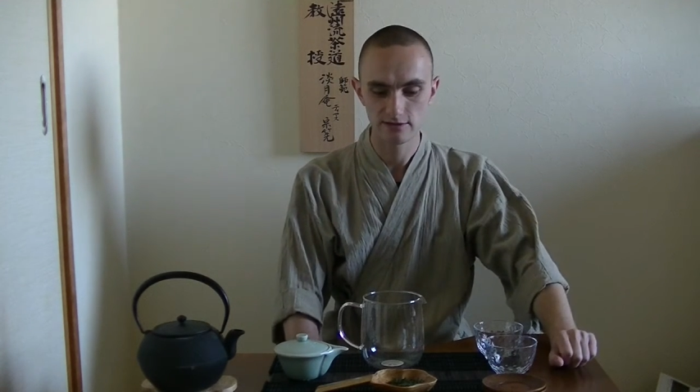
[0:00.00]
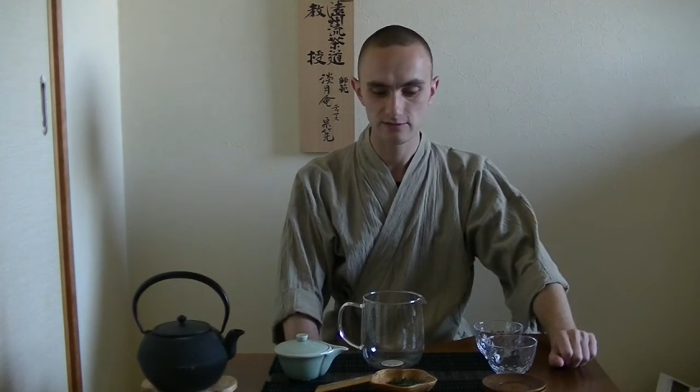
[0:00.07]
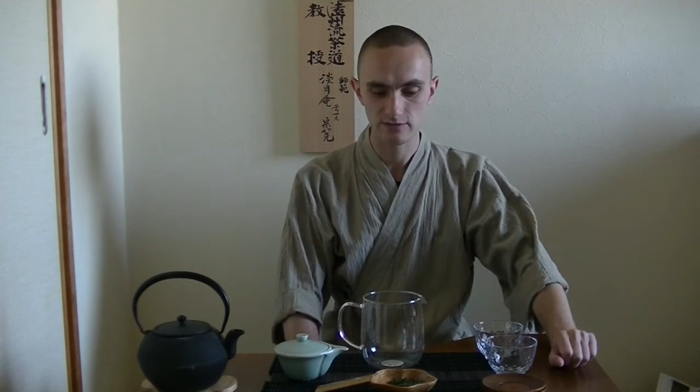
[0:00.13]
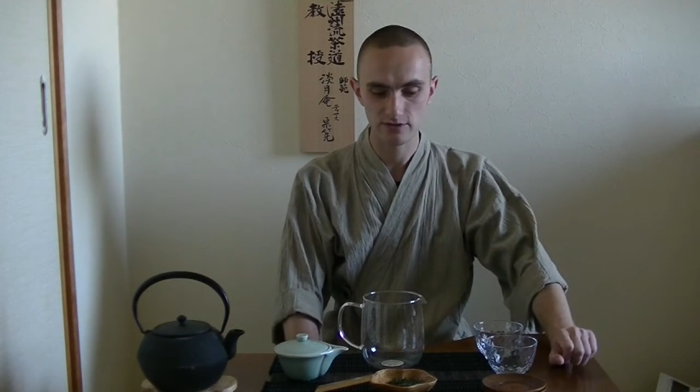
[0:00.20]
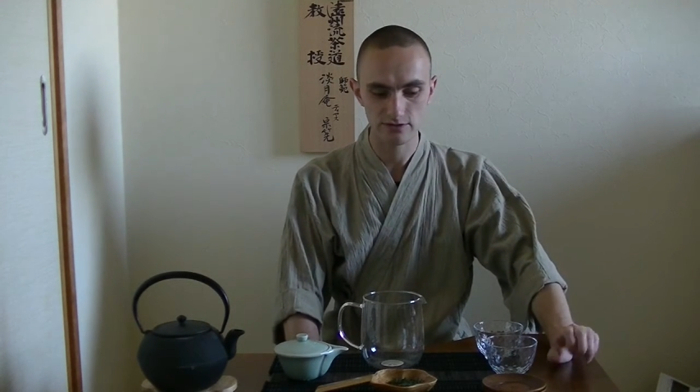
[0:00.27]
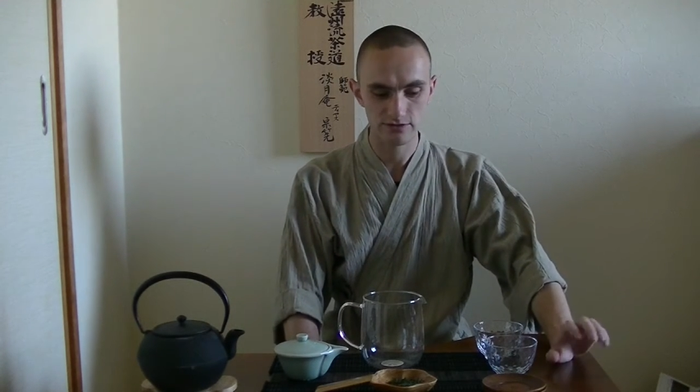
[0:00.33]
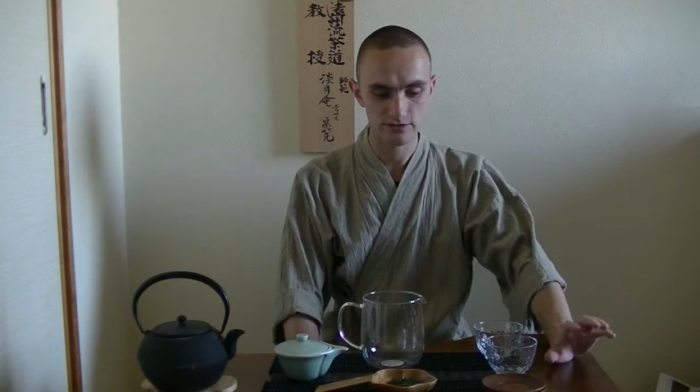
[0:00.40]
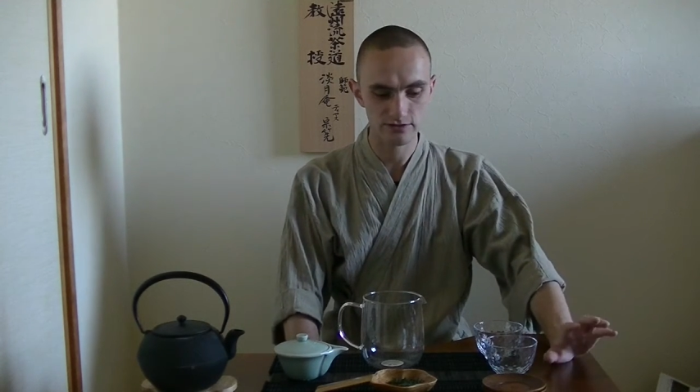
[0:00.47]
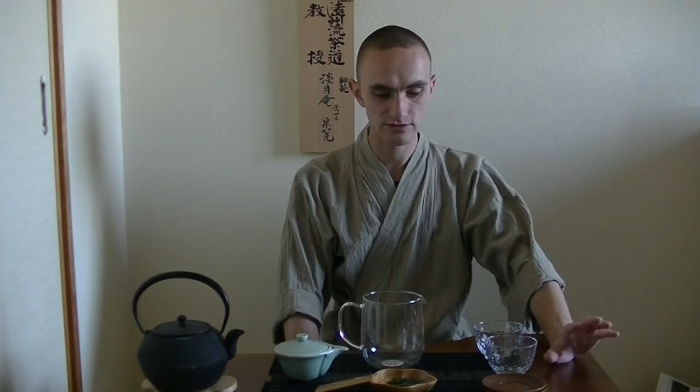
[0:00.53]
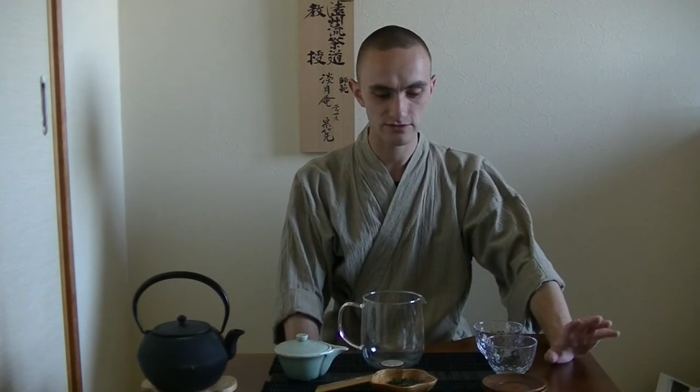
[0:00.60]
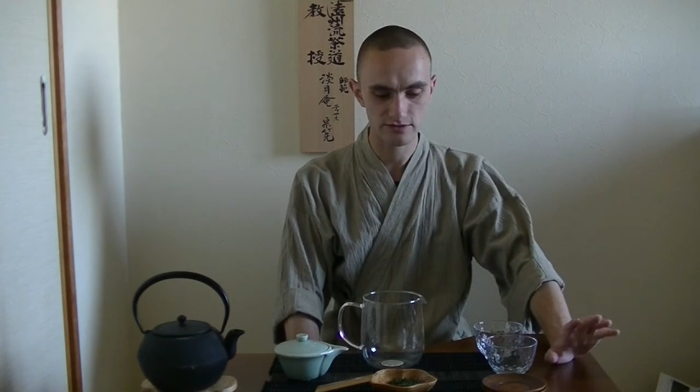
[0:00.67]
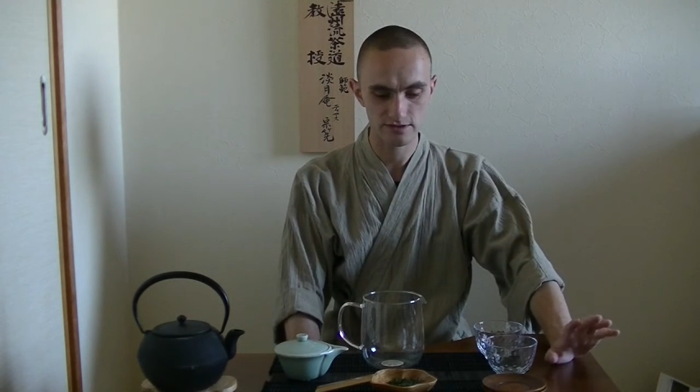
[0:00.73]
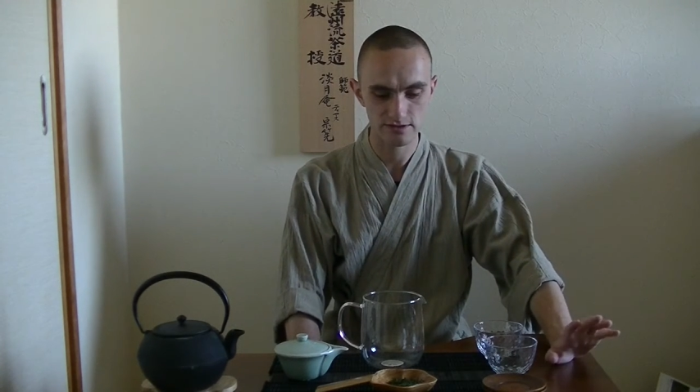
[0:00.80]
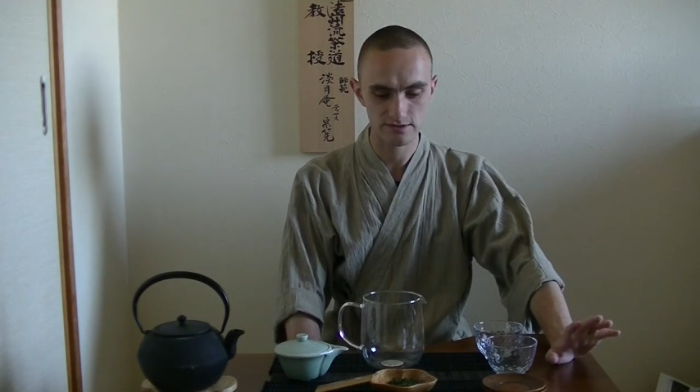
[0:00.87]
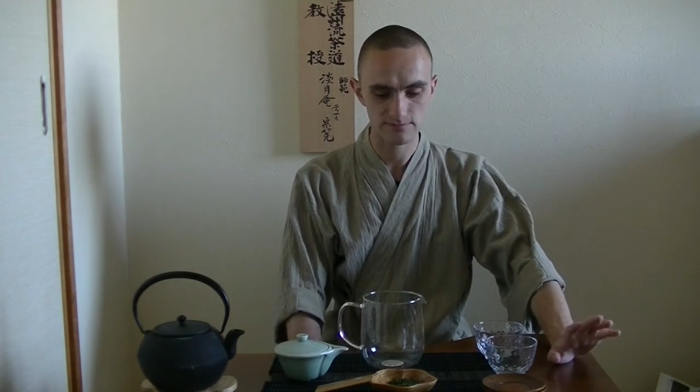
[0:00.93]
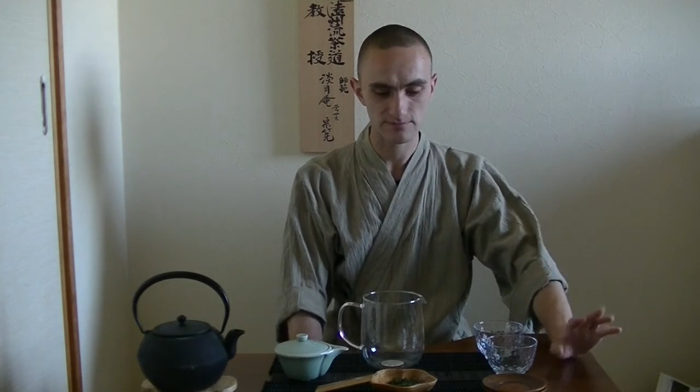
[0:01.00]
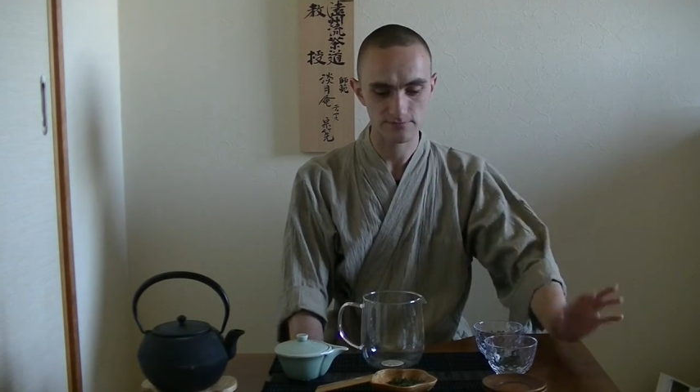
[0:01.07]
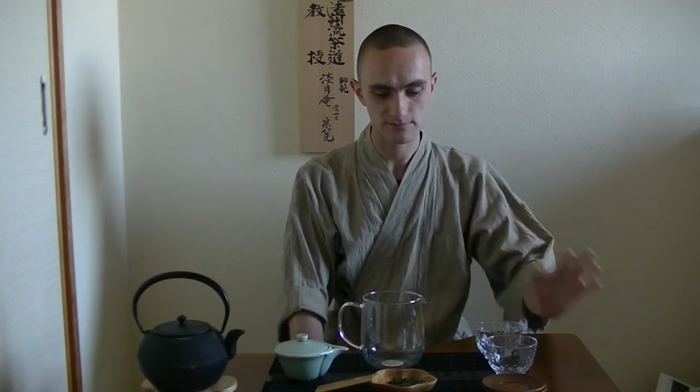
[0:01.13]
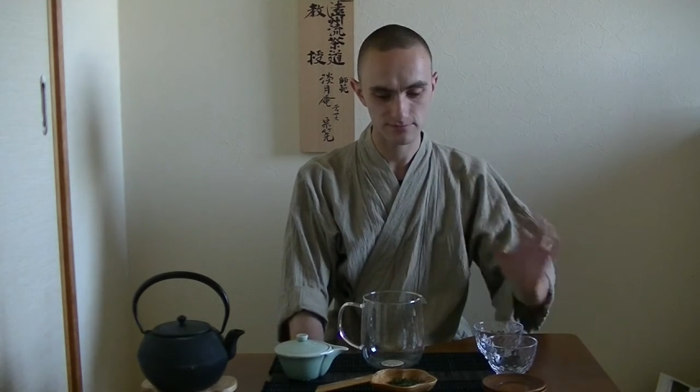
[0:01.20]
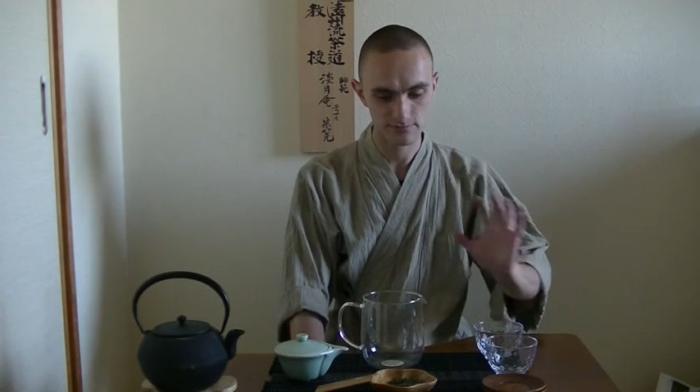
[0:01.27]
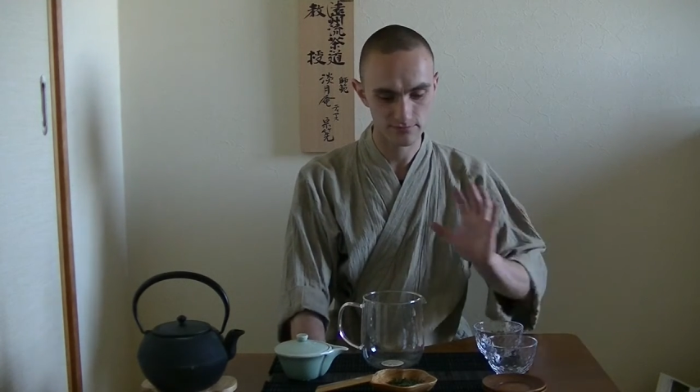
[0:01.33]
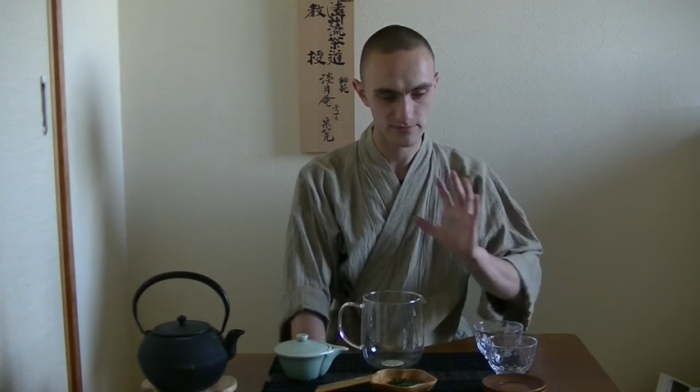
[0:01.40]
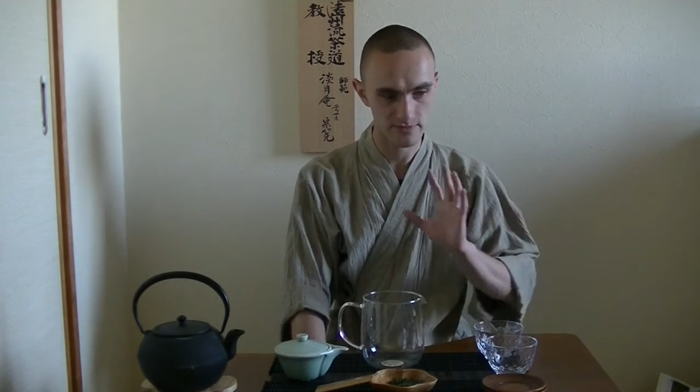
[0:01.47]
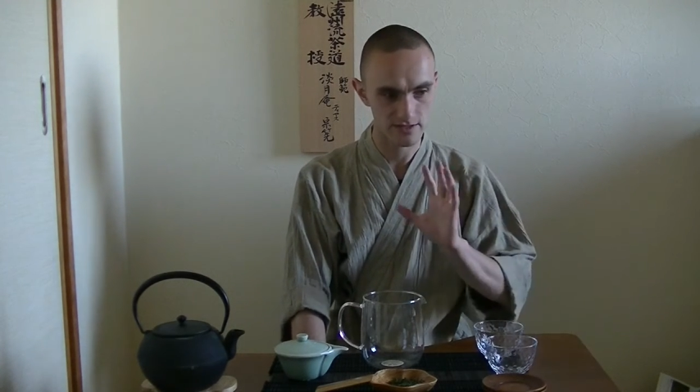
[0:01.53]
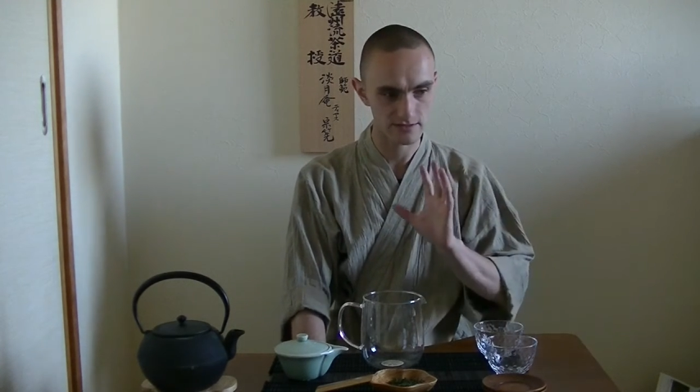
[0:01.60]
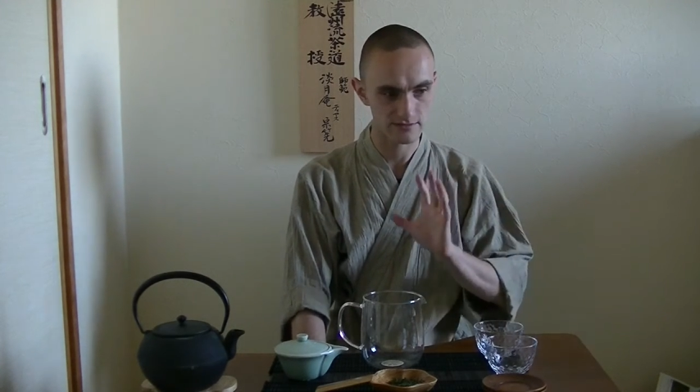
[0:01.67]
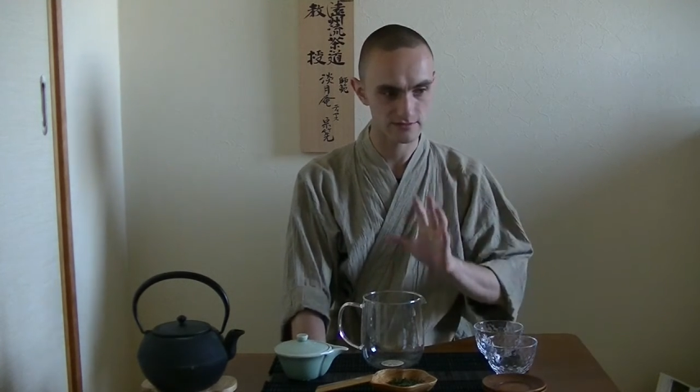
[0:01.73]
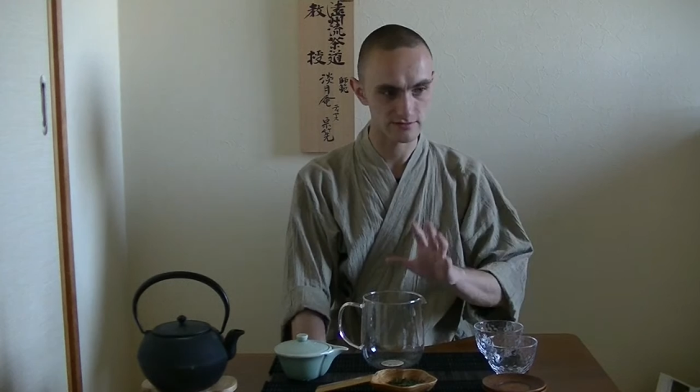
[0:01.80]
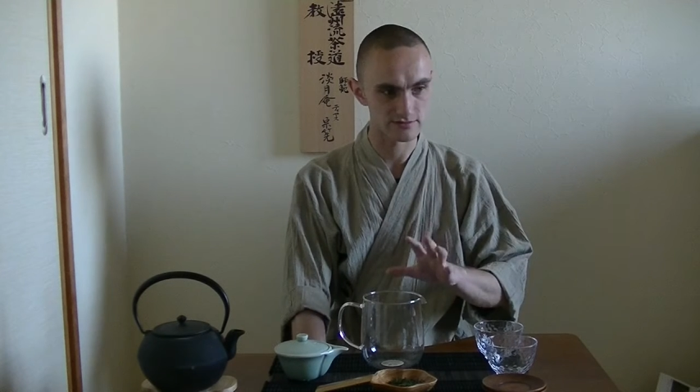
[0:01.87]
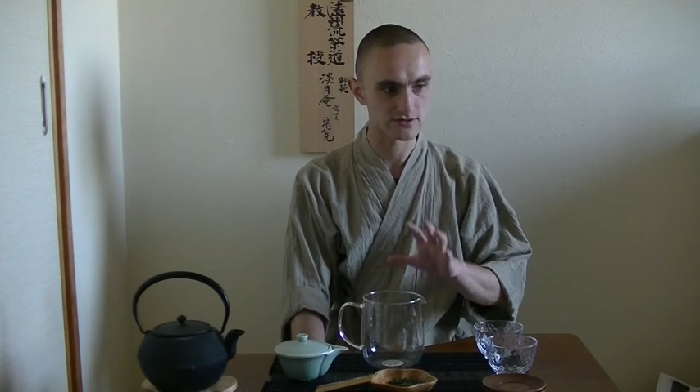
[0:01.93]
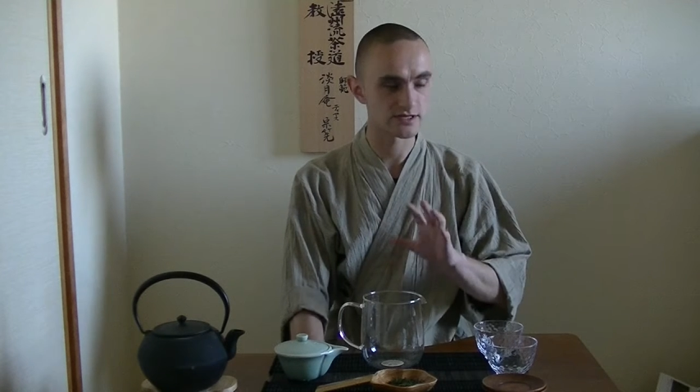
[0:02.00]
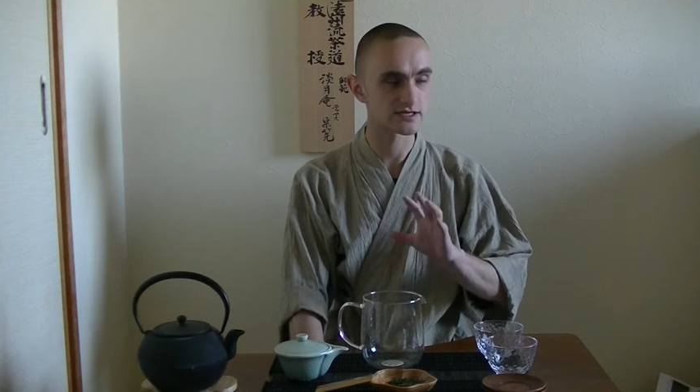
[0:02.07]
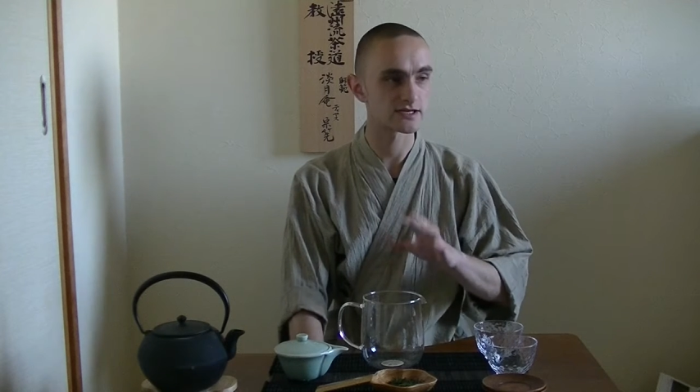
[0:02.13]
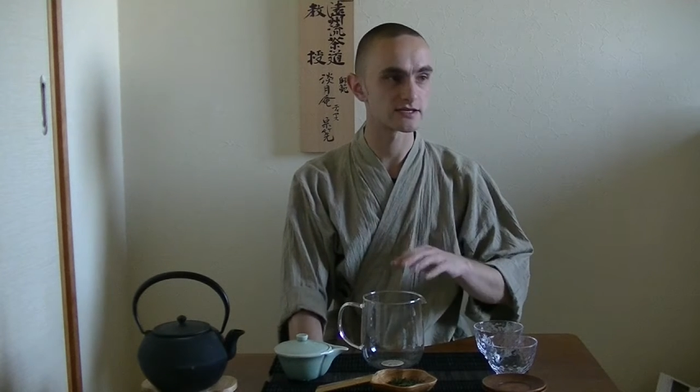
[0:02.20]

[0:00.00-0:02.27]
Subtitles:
But in order to just drink